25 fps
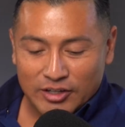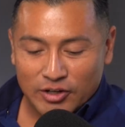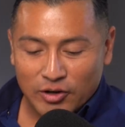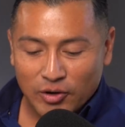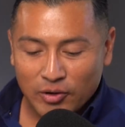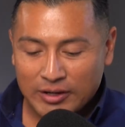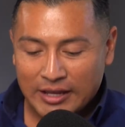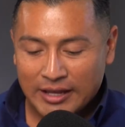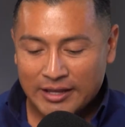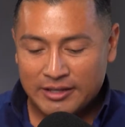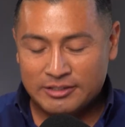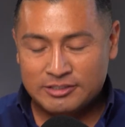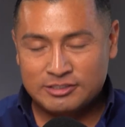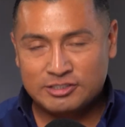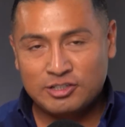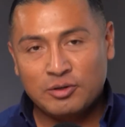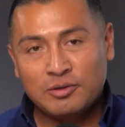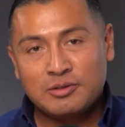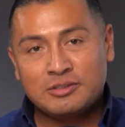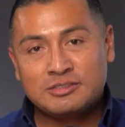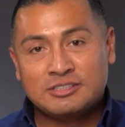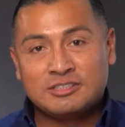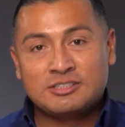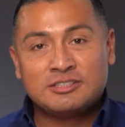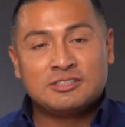you know, okay,
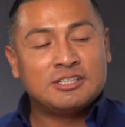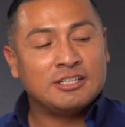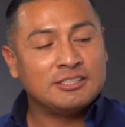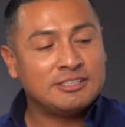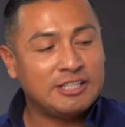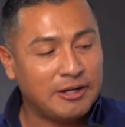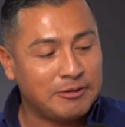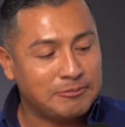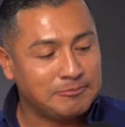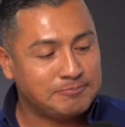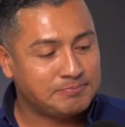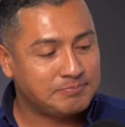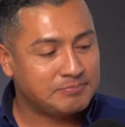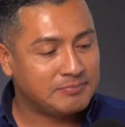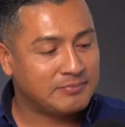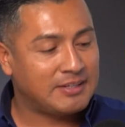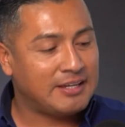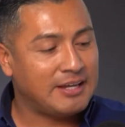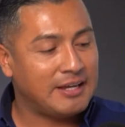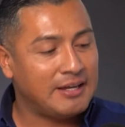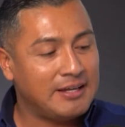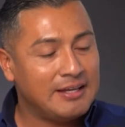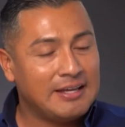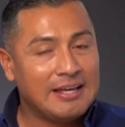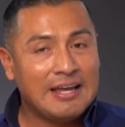so check this out.
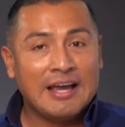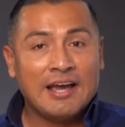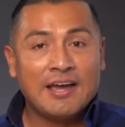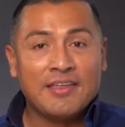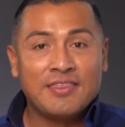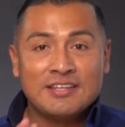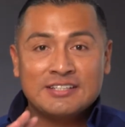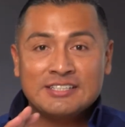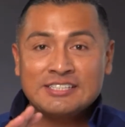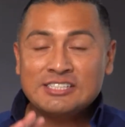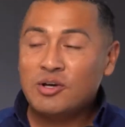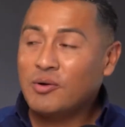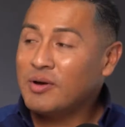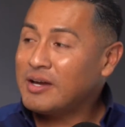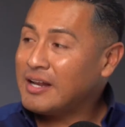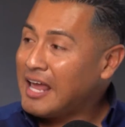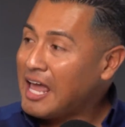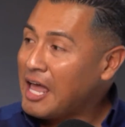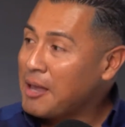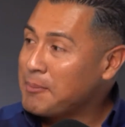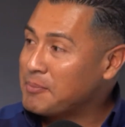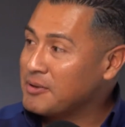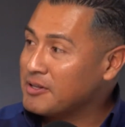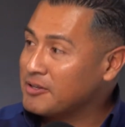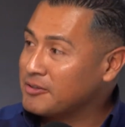Okay, this is how it
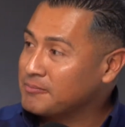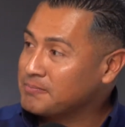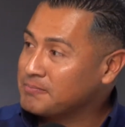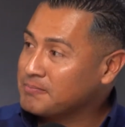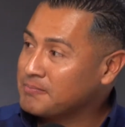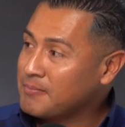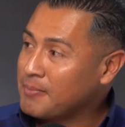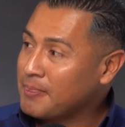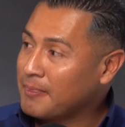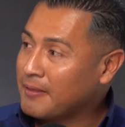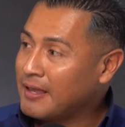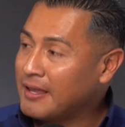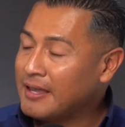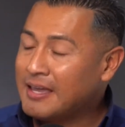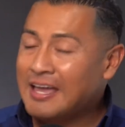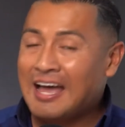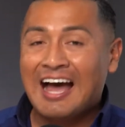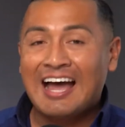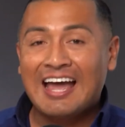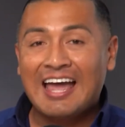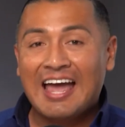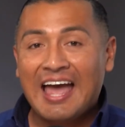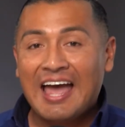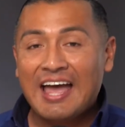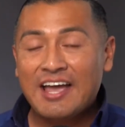happened. Okay,
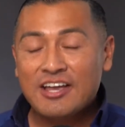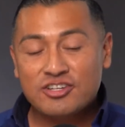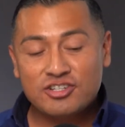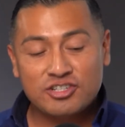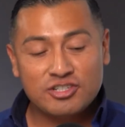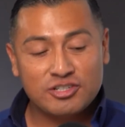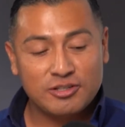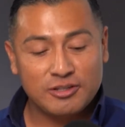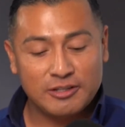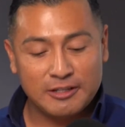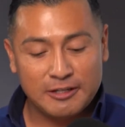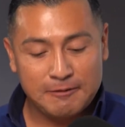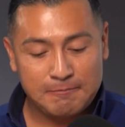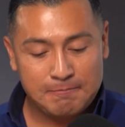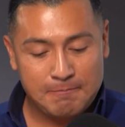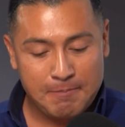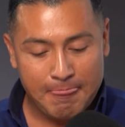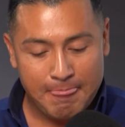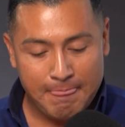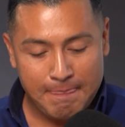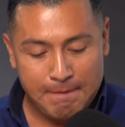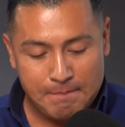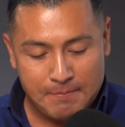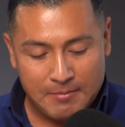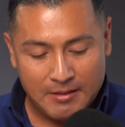I actually,
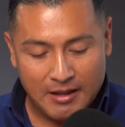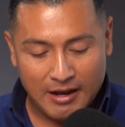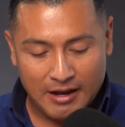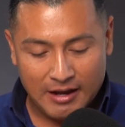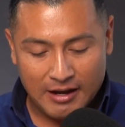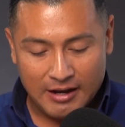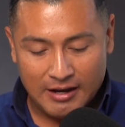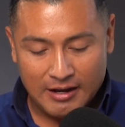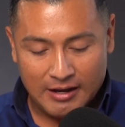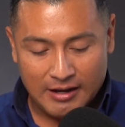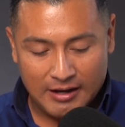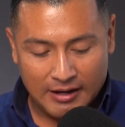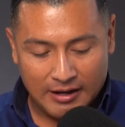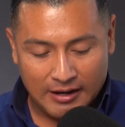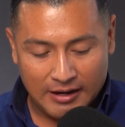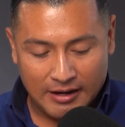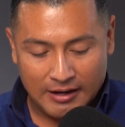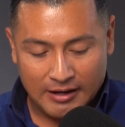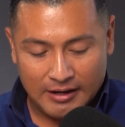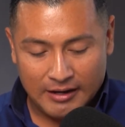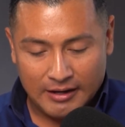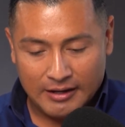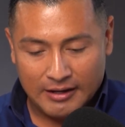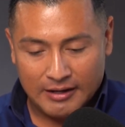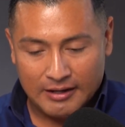uh,
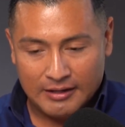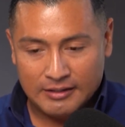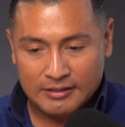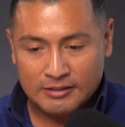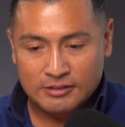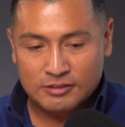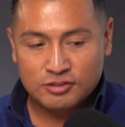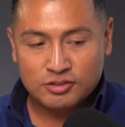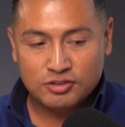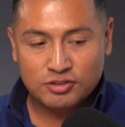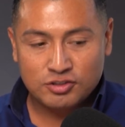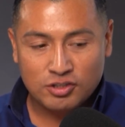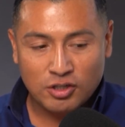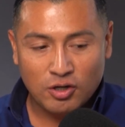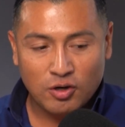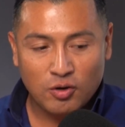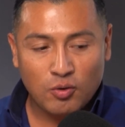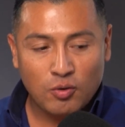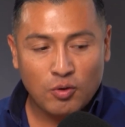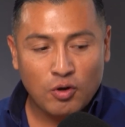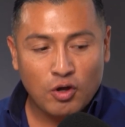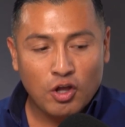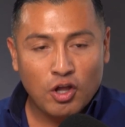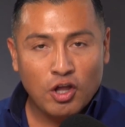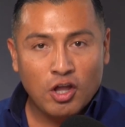uh,
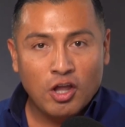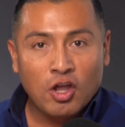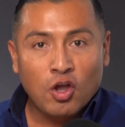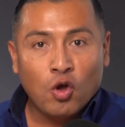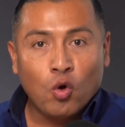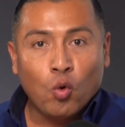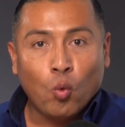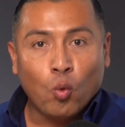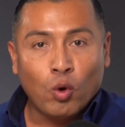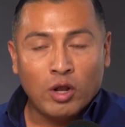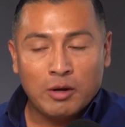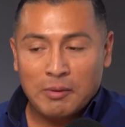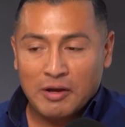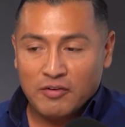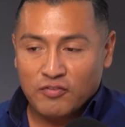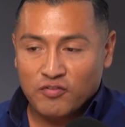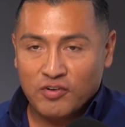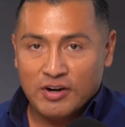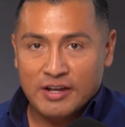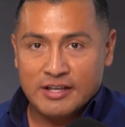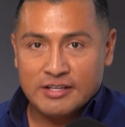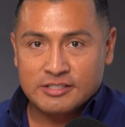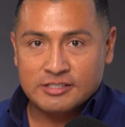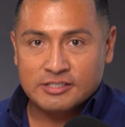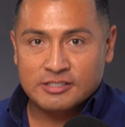so one of my
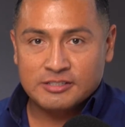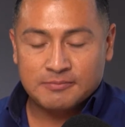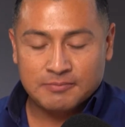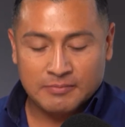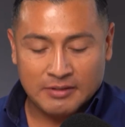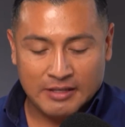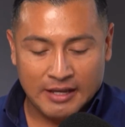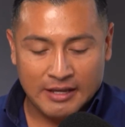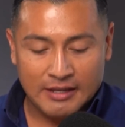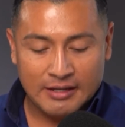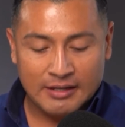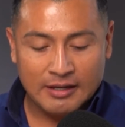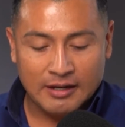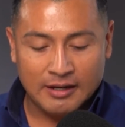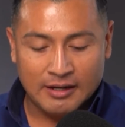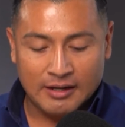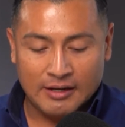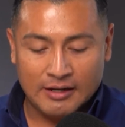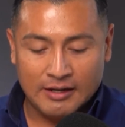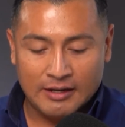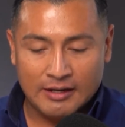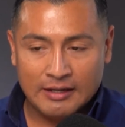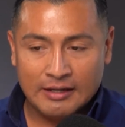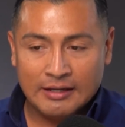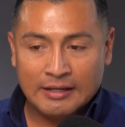friends, okay,
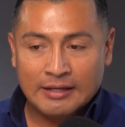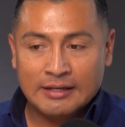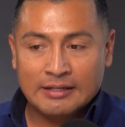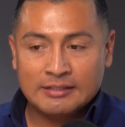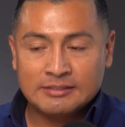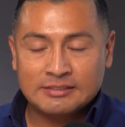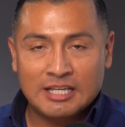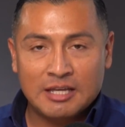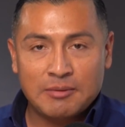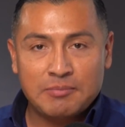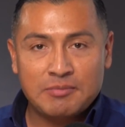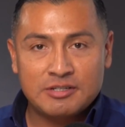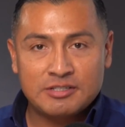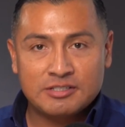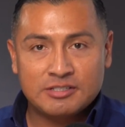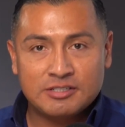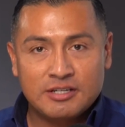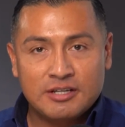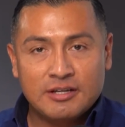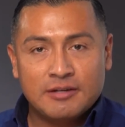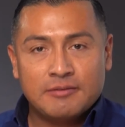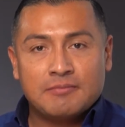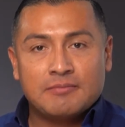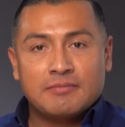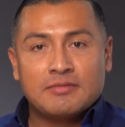uh, his name is
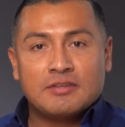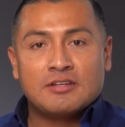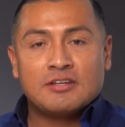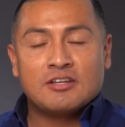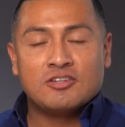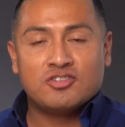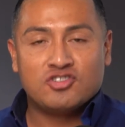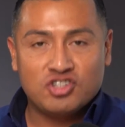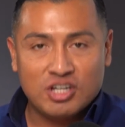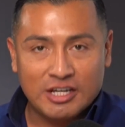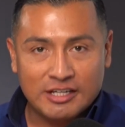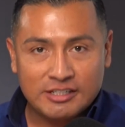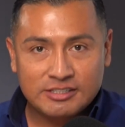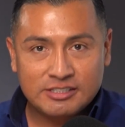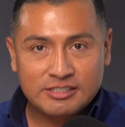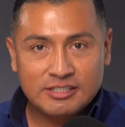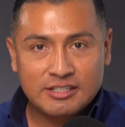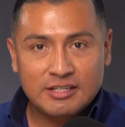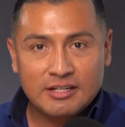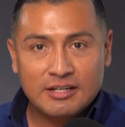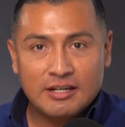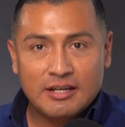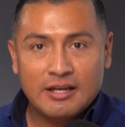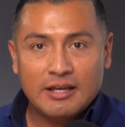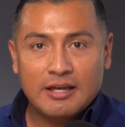
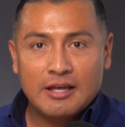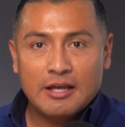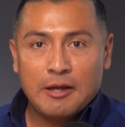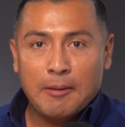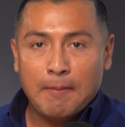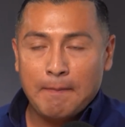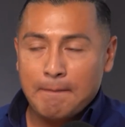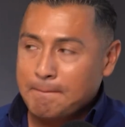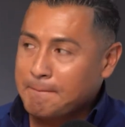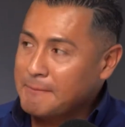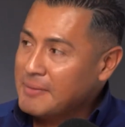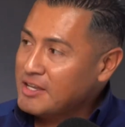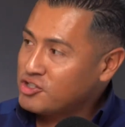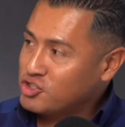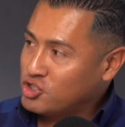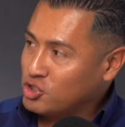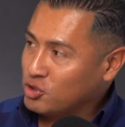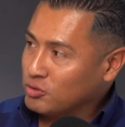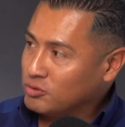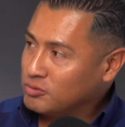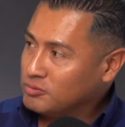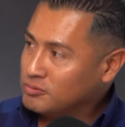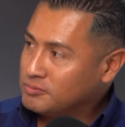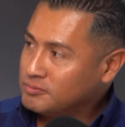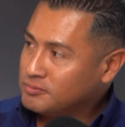Jason
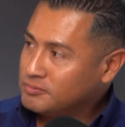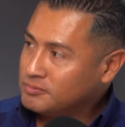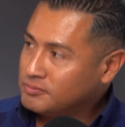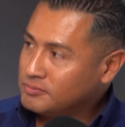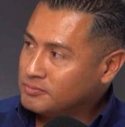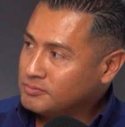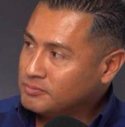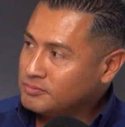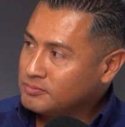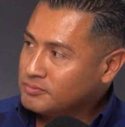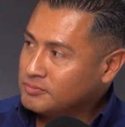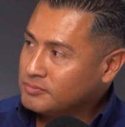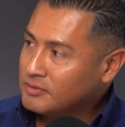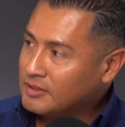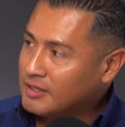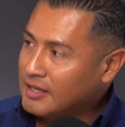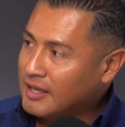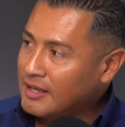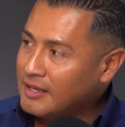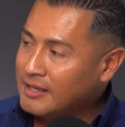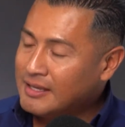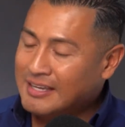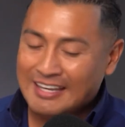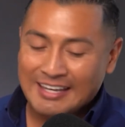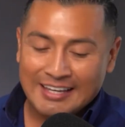Mitchell.
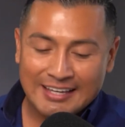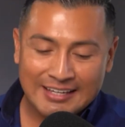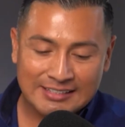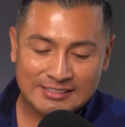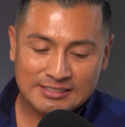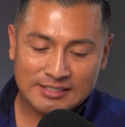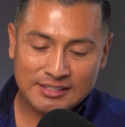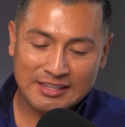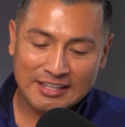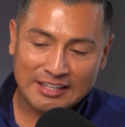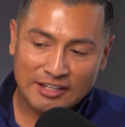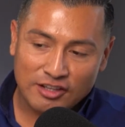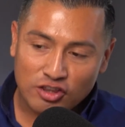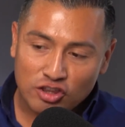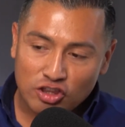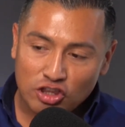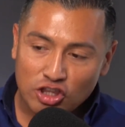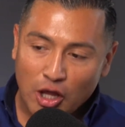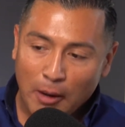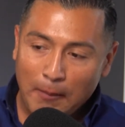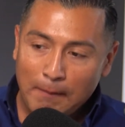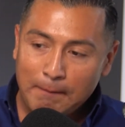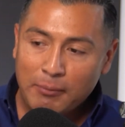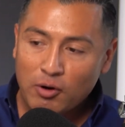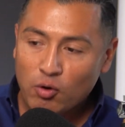Okay, he is the
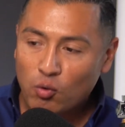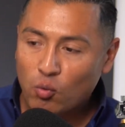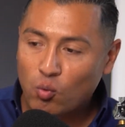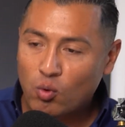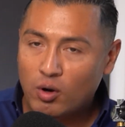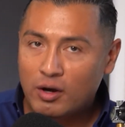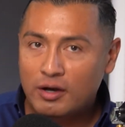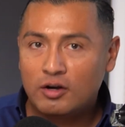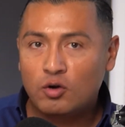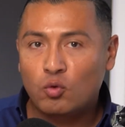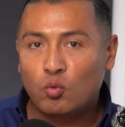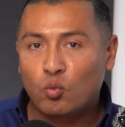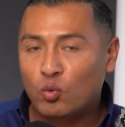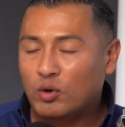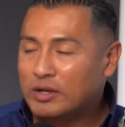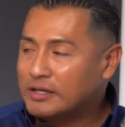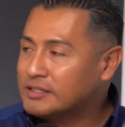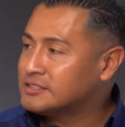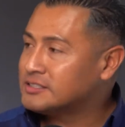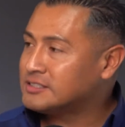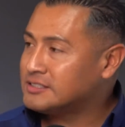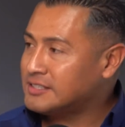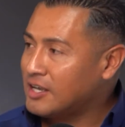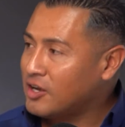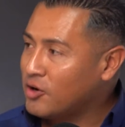number one
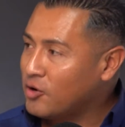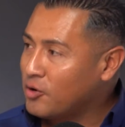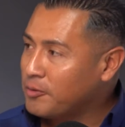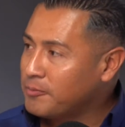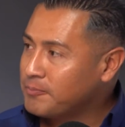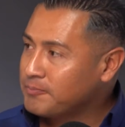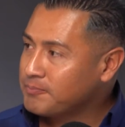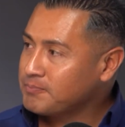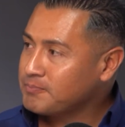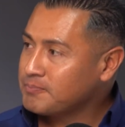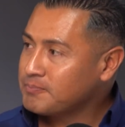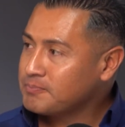resale